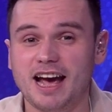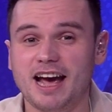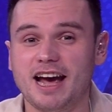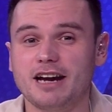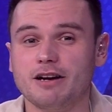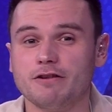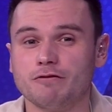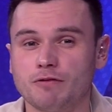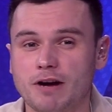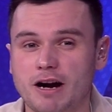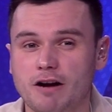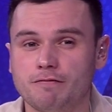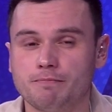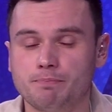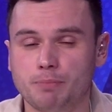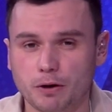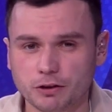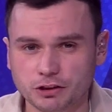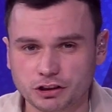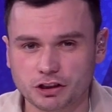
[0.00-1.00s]
ahead of Ralph
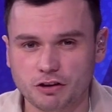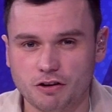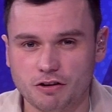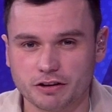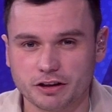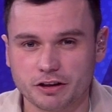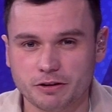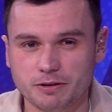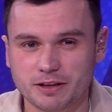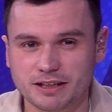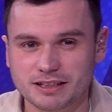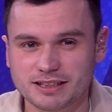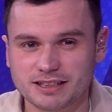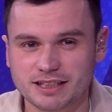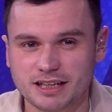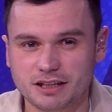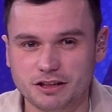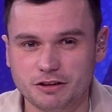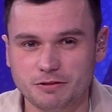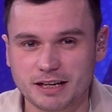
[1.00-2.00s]
Boschung, who
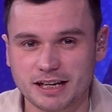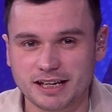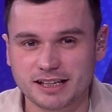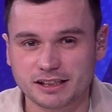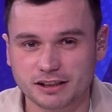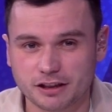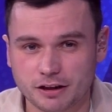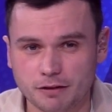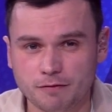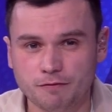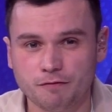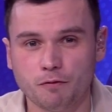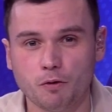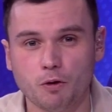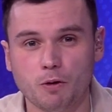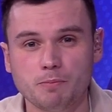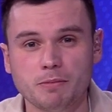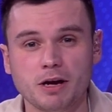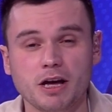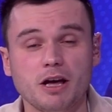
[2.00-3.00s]
continued his good
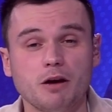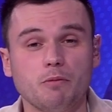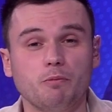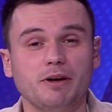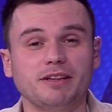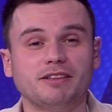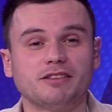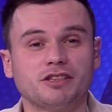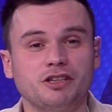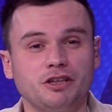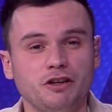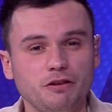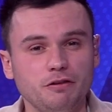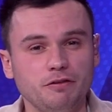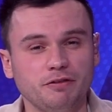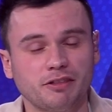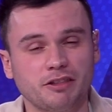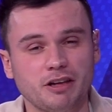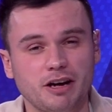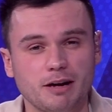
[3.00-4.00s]
form with 2
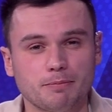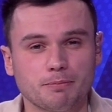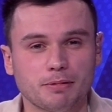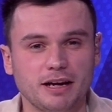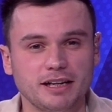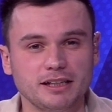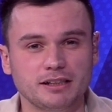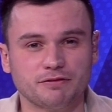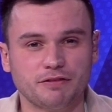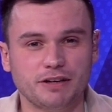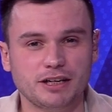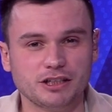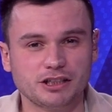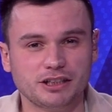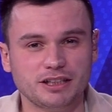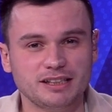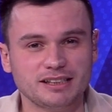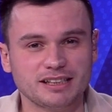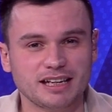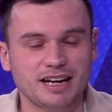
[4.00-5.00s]
third-place
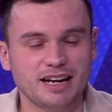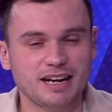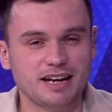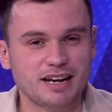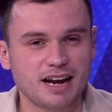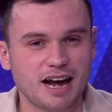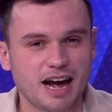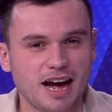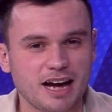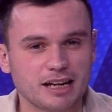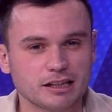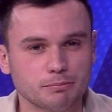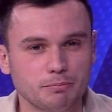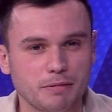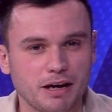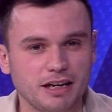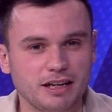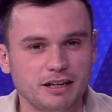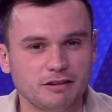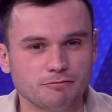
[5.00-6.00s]
finishes in as
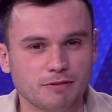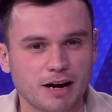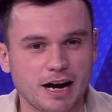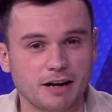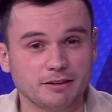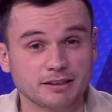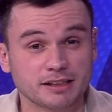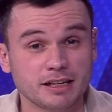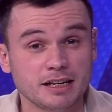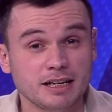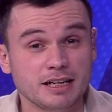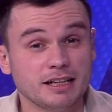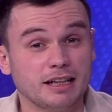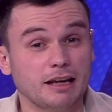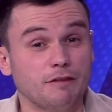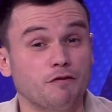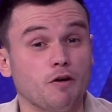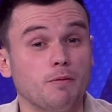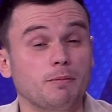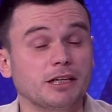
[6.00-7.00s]
many rounds.
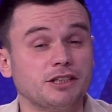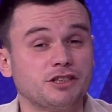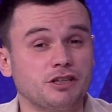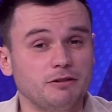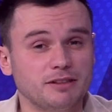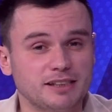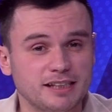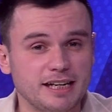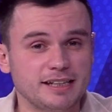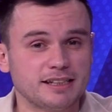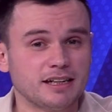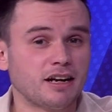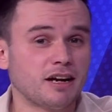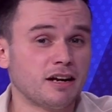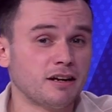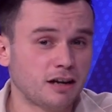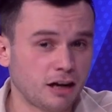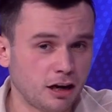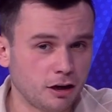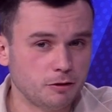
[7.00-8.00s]
The Formula 2 season
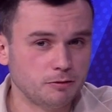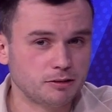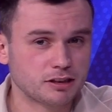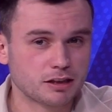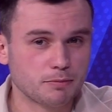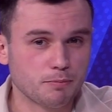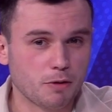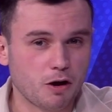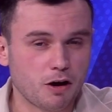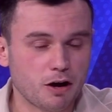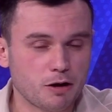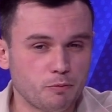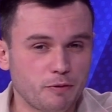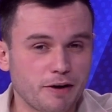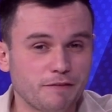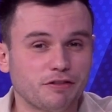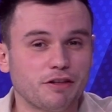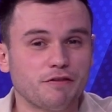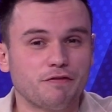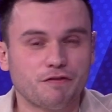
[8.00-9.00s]
concludes tomorrow
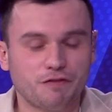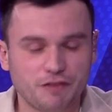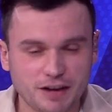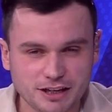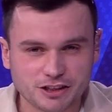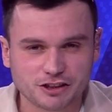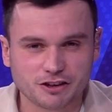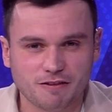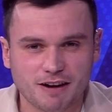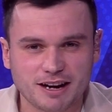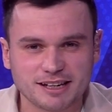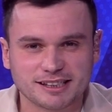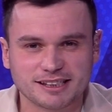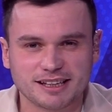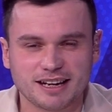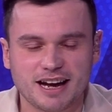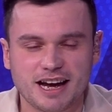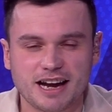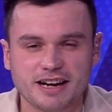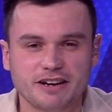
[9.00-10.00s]
with the feature
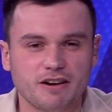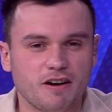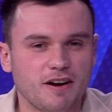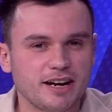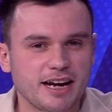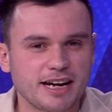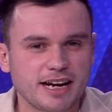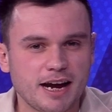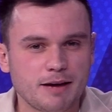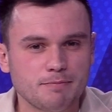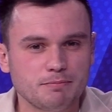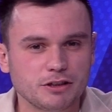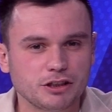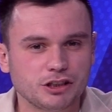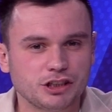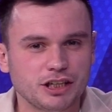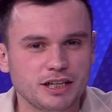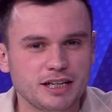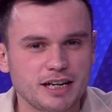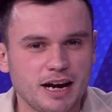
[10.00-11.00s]
race at 9 a.m.
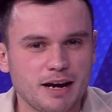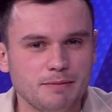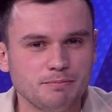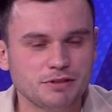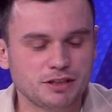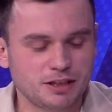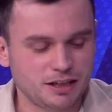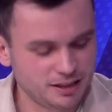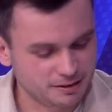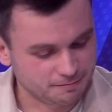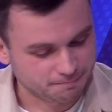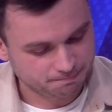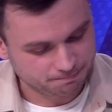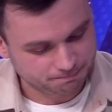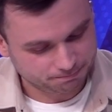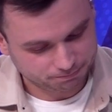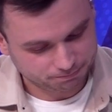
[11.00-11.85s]
GMT.